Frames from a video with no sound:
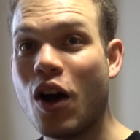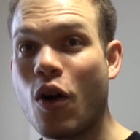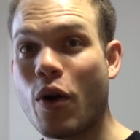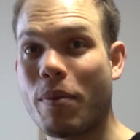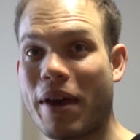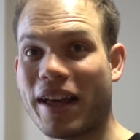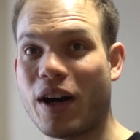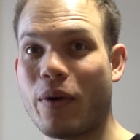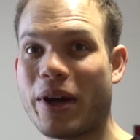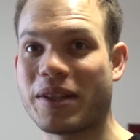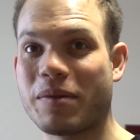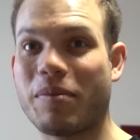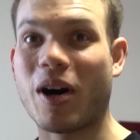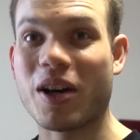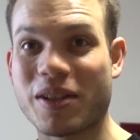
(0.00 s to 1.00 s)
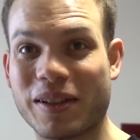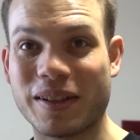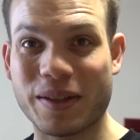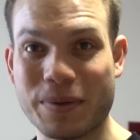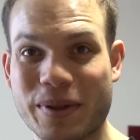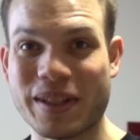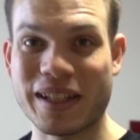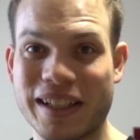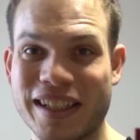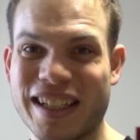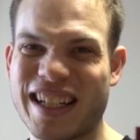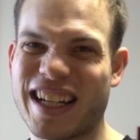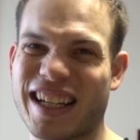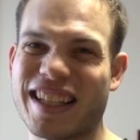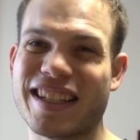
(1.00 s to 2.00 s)
We make our way to Basel in Switzerland,
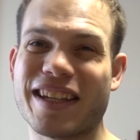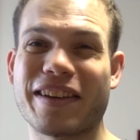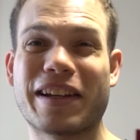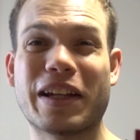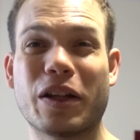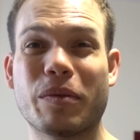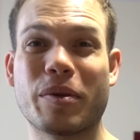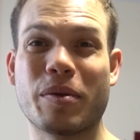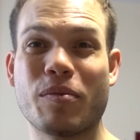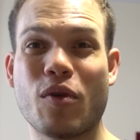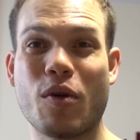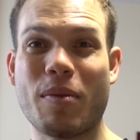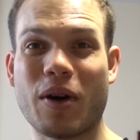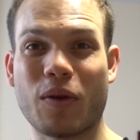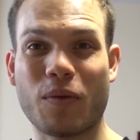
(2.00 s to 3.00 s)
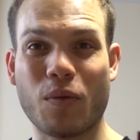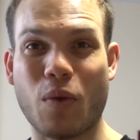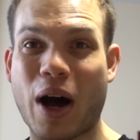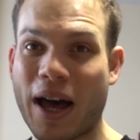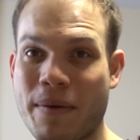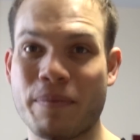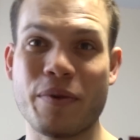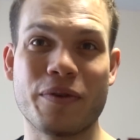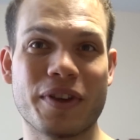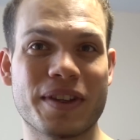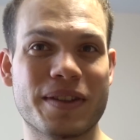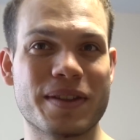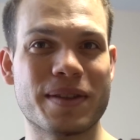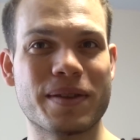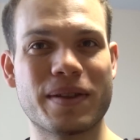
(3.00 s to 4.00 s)
and I can tell you a little bit more about why I'm moving
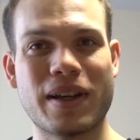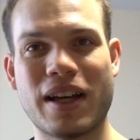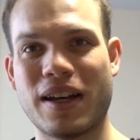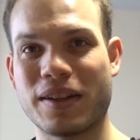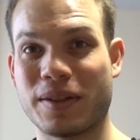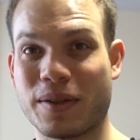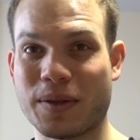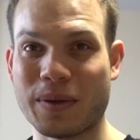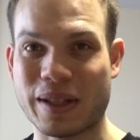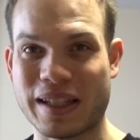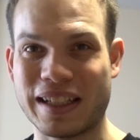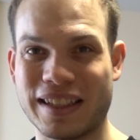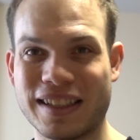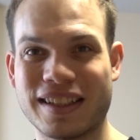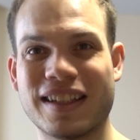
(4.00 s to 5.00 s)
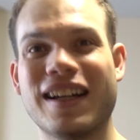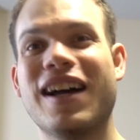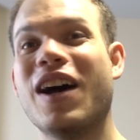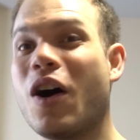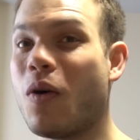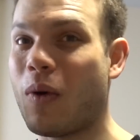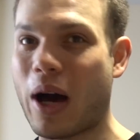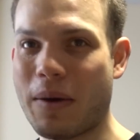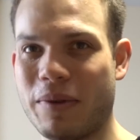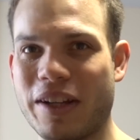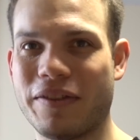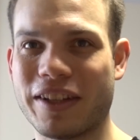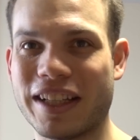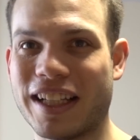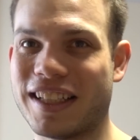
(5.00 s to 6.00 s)
to Switzerland, why I'm
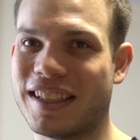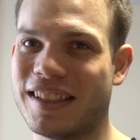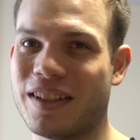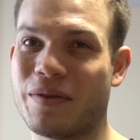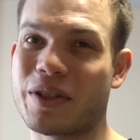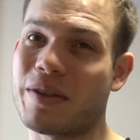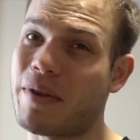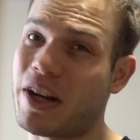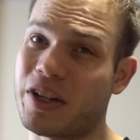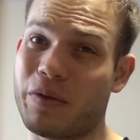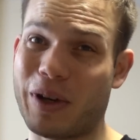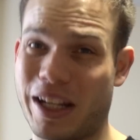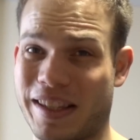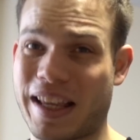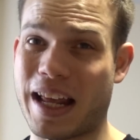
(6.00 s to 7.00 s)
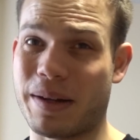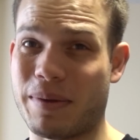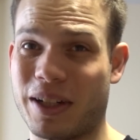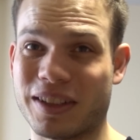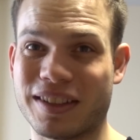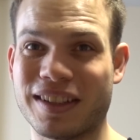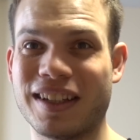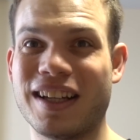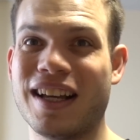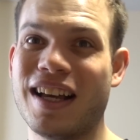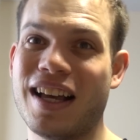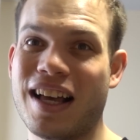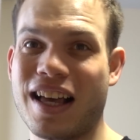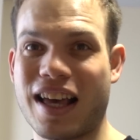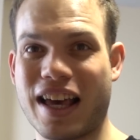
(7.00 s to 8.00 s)
leaving London, which I'm actually really sad about,
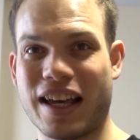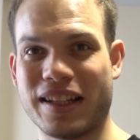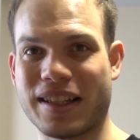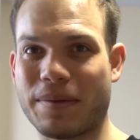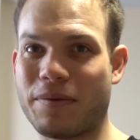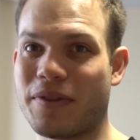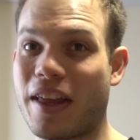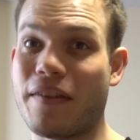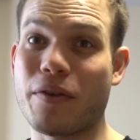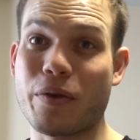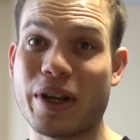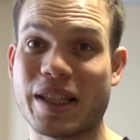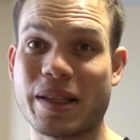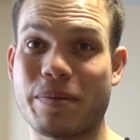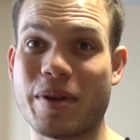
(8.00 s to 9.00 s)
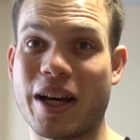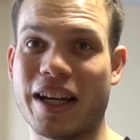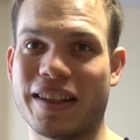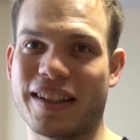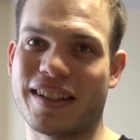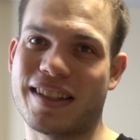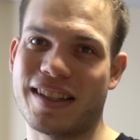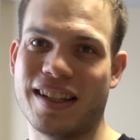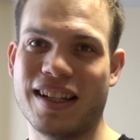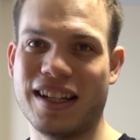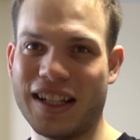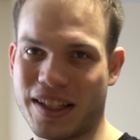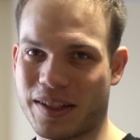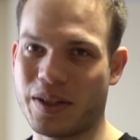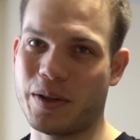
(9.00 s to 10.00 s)
and some of the other reasons behind this.
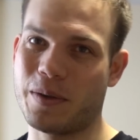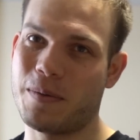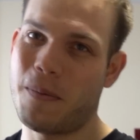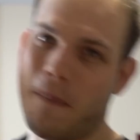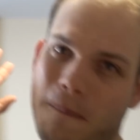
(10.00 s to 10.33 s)
Let's go.